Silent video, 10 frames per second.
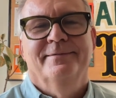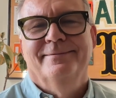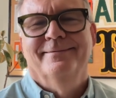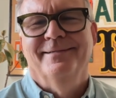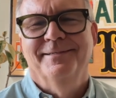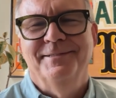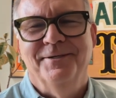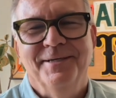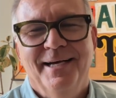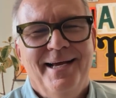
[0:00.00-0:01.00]
It's like because
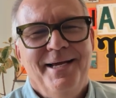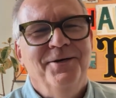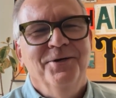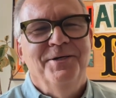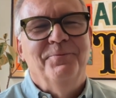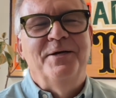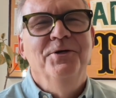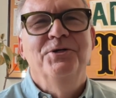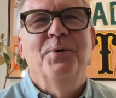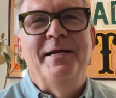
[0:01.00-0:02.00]
we couldn't
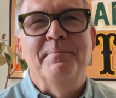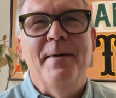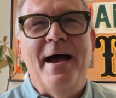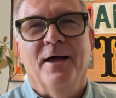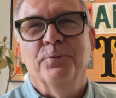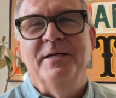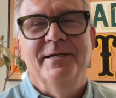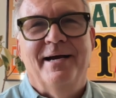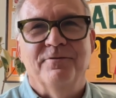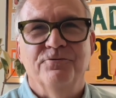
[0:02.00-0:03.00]
do any math. We didn't
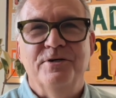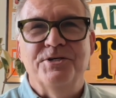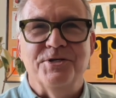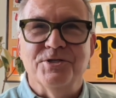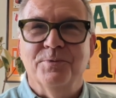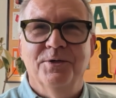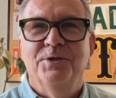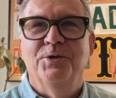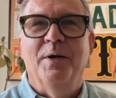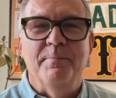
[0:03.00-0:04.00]
have the vision, so we couldn't
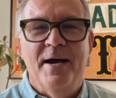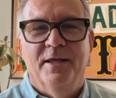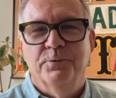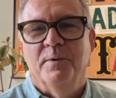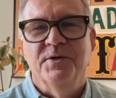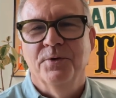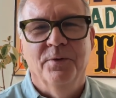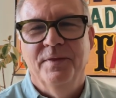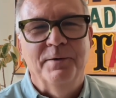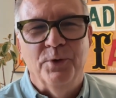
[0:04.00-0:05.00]
do any math where we thought
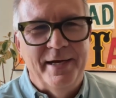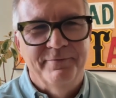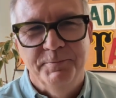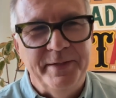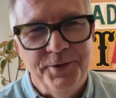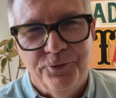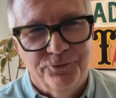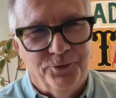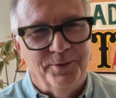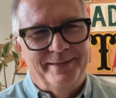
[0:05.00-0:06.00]
that would ever be useful.